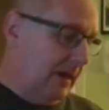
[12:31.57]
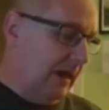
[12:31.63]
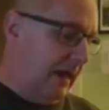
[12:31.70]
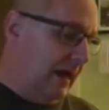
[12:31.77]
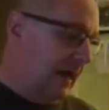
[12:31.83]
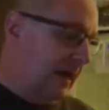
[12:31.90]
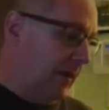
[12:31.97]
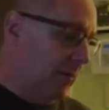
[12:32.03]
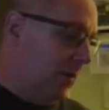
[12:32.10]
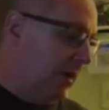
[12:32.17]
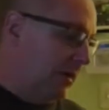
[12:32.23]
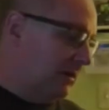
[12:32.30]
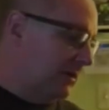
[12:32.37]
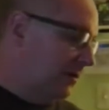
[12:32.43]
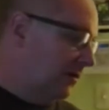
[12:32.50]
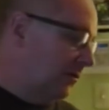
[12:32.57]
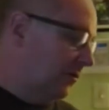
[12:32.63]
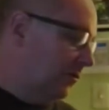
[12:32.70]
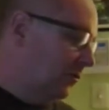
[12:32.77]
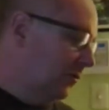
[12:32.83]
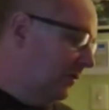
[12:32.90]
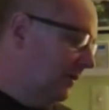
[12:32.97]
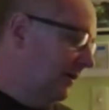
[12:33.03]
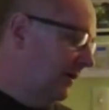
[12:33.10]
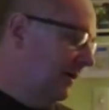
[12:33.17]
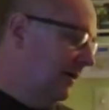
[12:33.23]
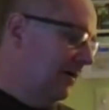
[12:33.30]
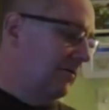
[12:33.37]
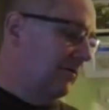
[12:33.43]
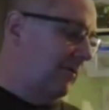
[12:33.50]
And I want to
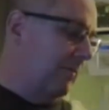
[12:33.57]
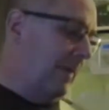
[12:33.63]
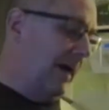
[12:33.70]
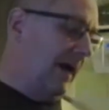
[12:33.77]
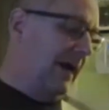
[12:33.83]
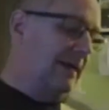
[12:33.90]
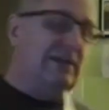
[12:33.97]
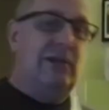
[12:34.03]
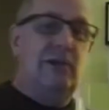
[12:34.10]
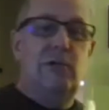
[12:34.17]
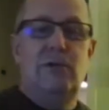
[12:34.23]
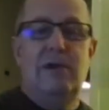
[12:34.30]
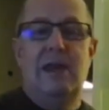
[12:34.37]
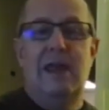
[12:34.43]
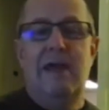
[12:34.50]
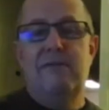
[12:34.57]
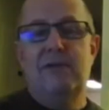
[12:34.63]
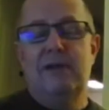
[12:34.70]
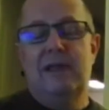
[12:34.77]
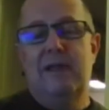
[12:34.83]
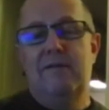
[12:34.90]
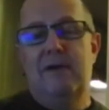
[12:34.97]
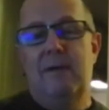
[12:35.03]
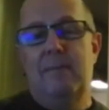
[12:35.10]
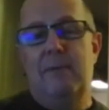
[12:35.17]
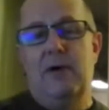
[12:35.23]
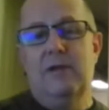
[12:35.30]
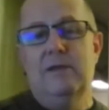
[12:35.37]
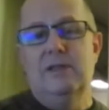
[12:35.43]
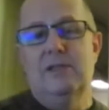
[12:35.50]
remind you, never give up
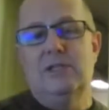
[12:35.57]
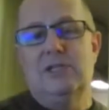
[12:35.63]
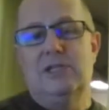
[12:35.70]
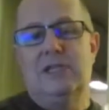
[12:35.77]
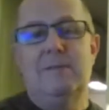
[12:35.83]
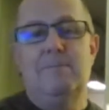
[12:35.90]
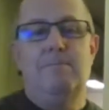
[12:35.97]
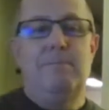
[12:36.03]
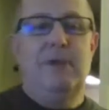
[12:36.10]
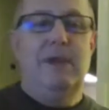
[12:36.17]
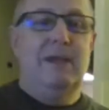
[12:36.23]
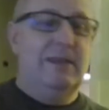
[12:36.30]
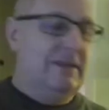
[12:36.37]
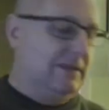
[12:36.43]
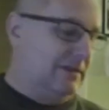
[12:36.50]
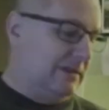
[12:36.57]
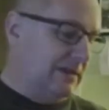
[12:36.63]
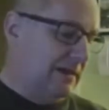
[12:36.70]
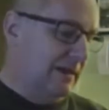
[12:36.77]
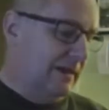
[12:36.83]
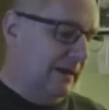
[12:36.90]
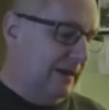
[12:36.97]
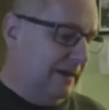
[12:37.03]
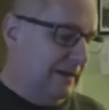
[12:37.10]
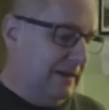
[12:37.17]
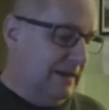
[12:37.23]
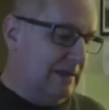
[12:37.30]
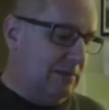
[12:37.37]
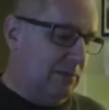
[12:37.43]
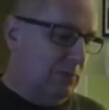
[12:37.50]
on the cheap bins.
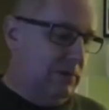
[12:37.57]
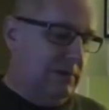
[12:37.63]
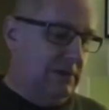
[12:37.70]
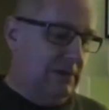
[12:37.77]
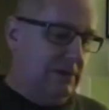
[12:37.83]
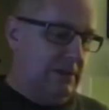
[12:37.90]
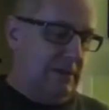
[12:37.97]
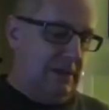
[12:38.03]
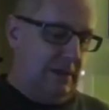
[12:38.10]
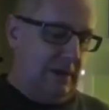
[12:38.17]
This was,